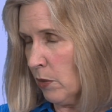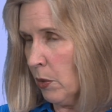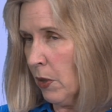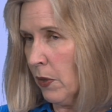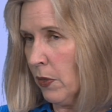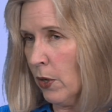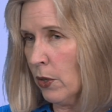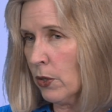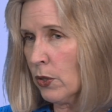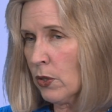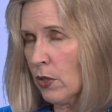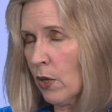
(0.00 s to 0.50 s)
I mean,
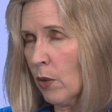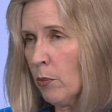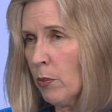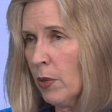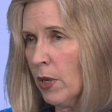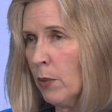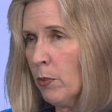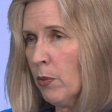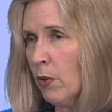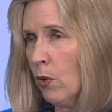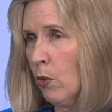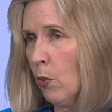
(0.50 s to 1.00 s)
there are some
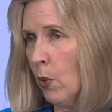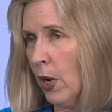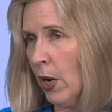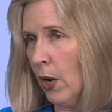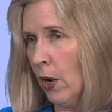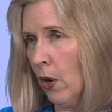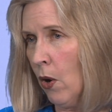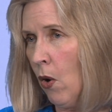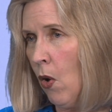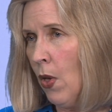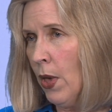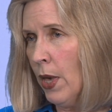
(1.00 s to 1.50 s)
people
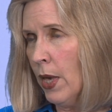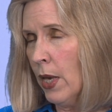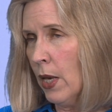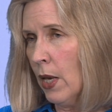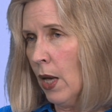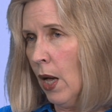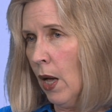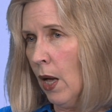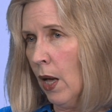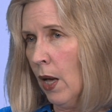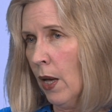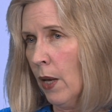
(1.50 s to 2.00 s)
where
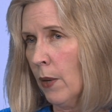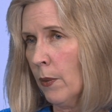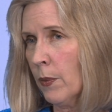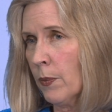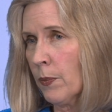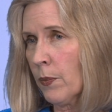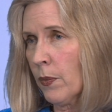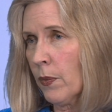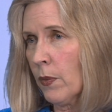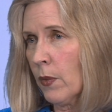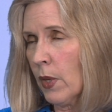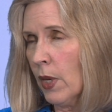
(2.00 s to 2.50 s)

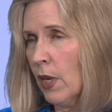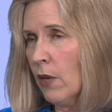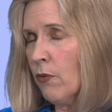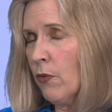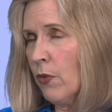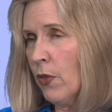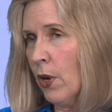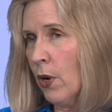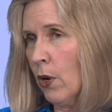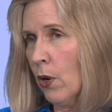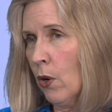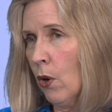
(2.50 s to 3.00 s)
if
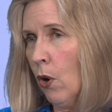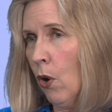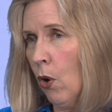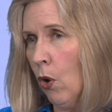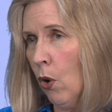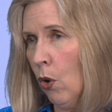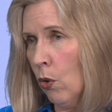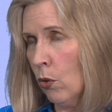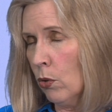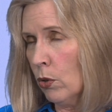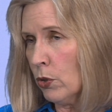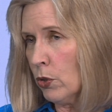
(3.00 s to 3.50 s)
they're
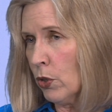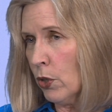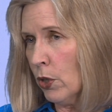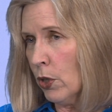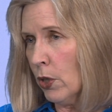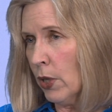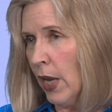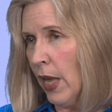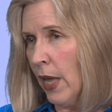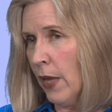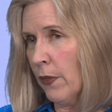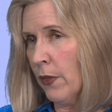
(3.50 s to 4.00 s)

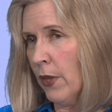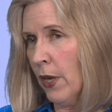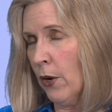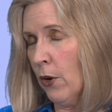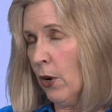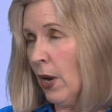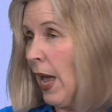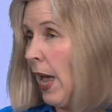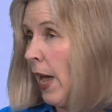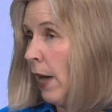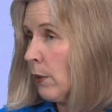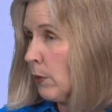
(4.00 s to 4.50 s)
older and they're
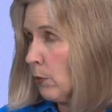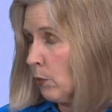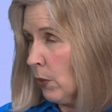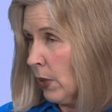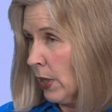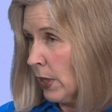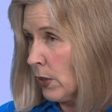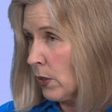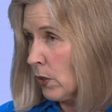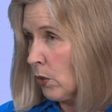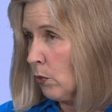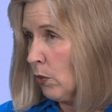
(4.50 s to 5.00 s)
at
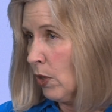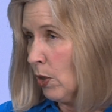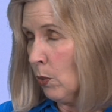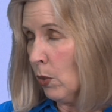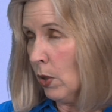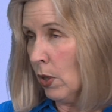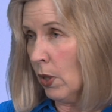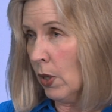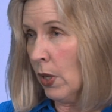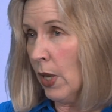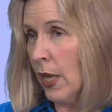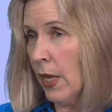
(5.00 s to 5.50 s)
risk, we
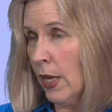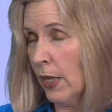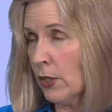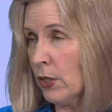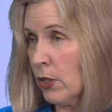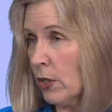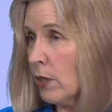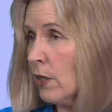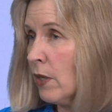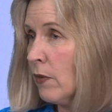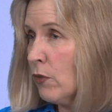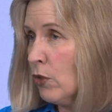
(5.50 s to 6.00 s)
will,
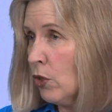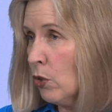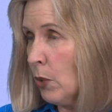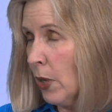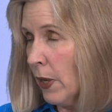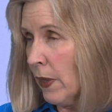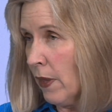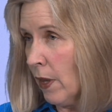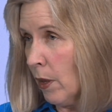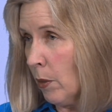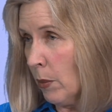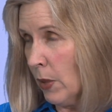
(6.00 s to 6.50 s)
instead of
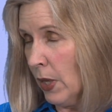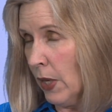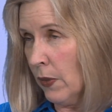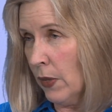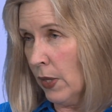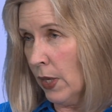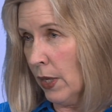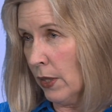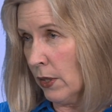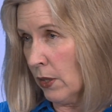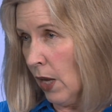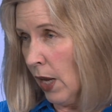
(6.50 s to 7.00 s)
doing them in the
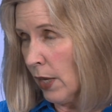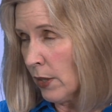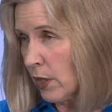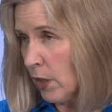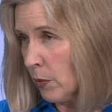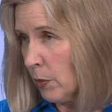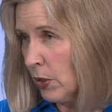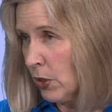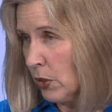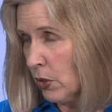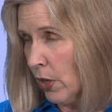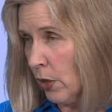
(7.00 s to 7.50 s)

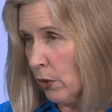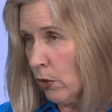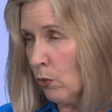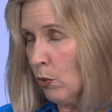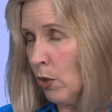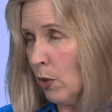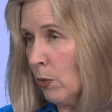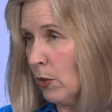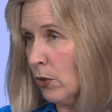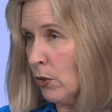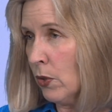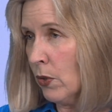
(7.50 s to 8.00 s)
endoscopy center,
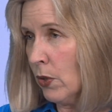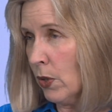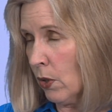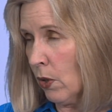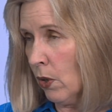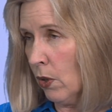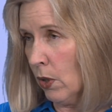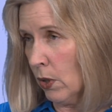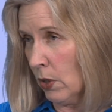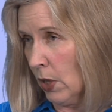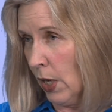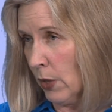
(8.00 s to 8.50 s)
we will do the
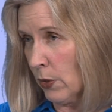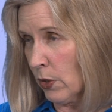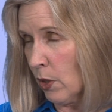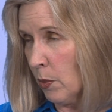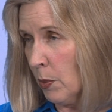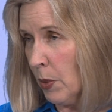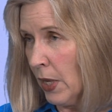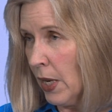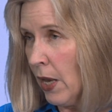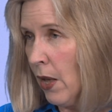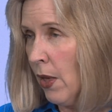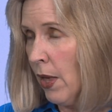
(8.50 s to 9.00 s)

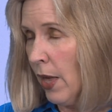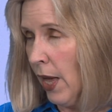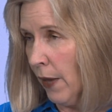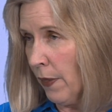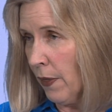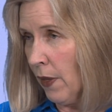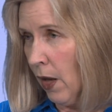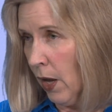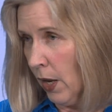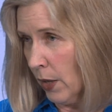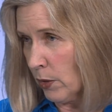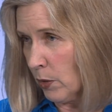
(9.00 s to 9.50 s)
colonoscopy at
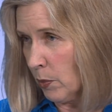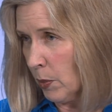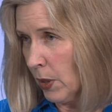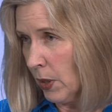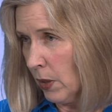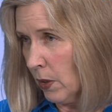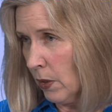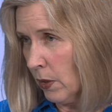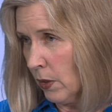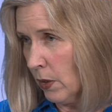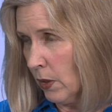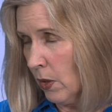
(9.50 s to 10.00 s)
the hospital